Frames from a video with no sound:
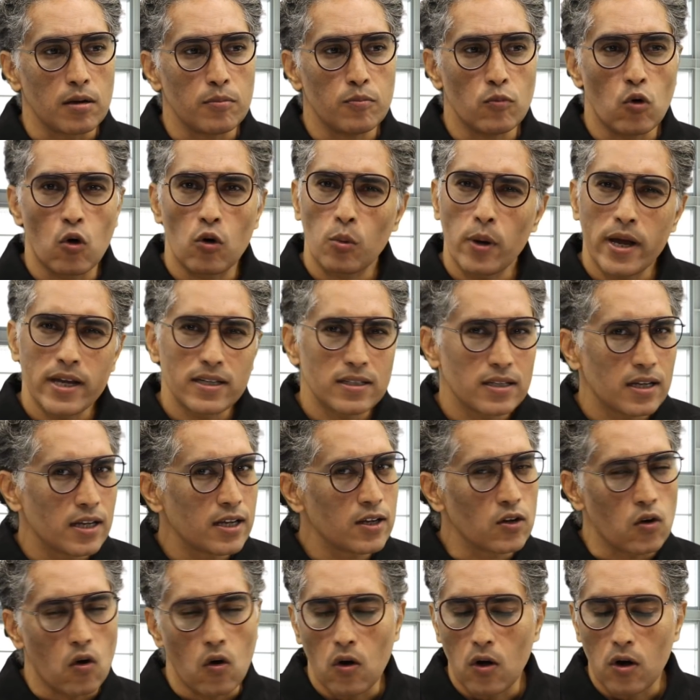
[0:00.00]
more
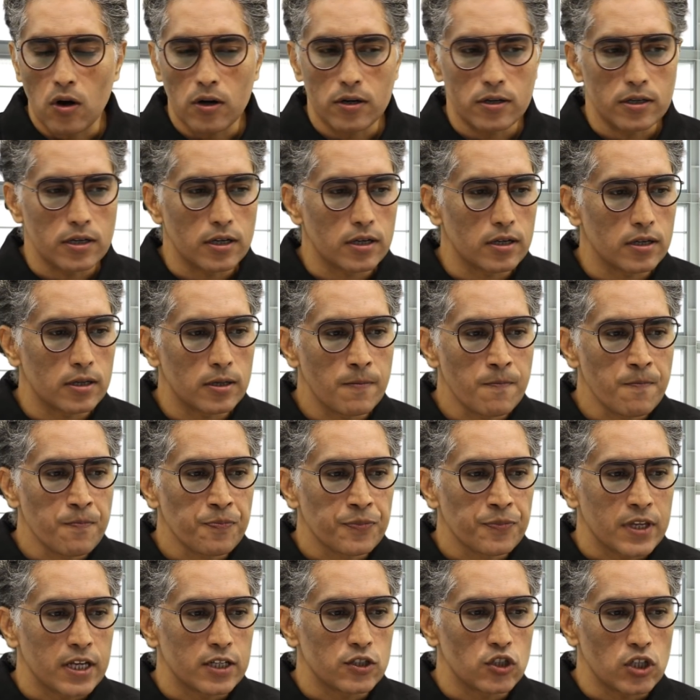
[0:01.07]
waiting, or
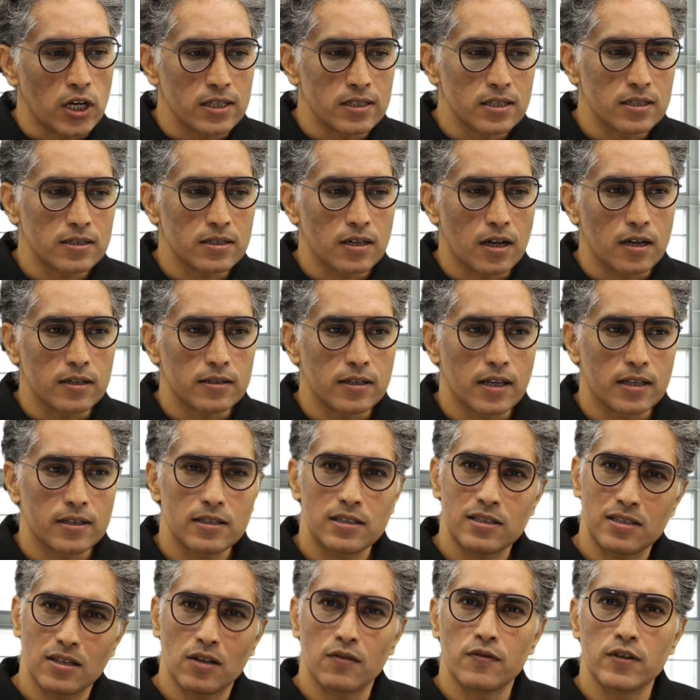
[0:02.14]
chances are that the
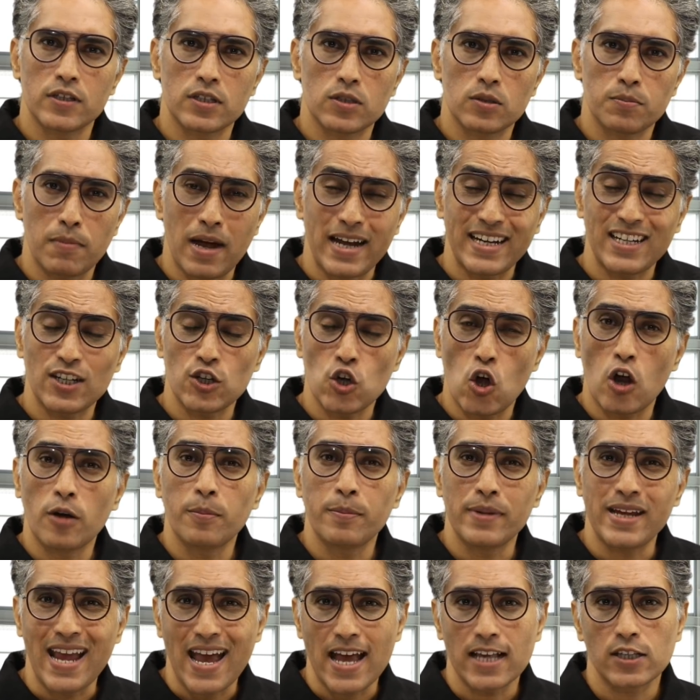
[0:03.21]
service might
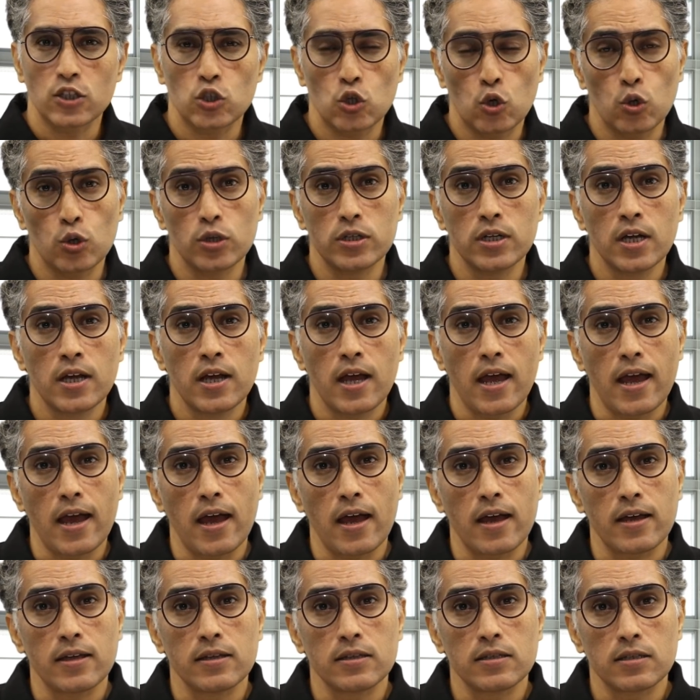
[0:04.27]
not be as good
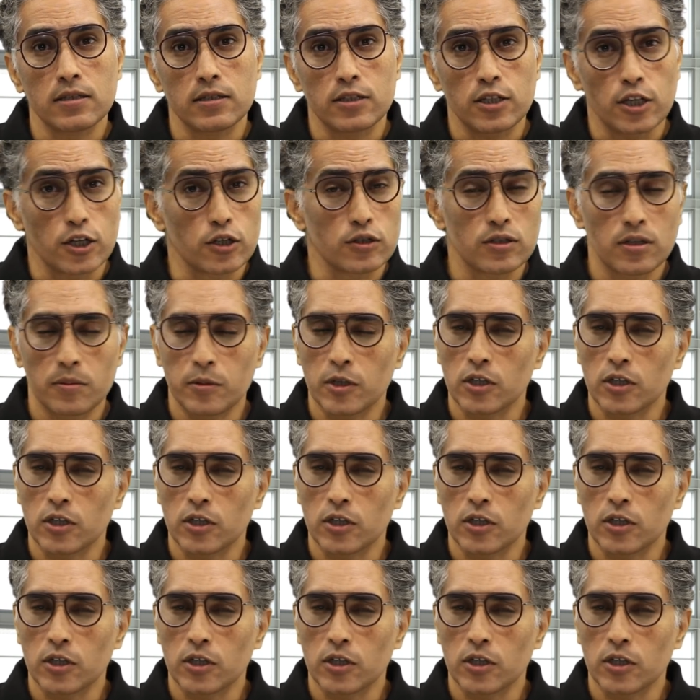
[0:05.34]
as Toyota,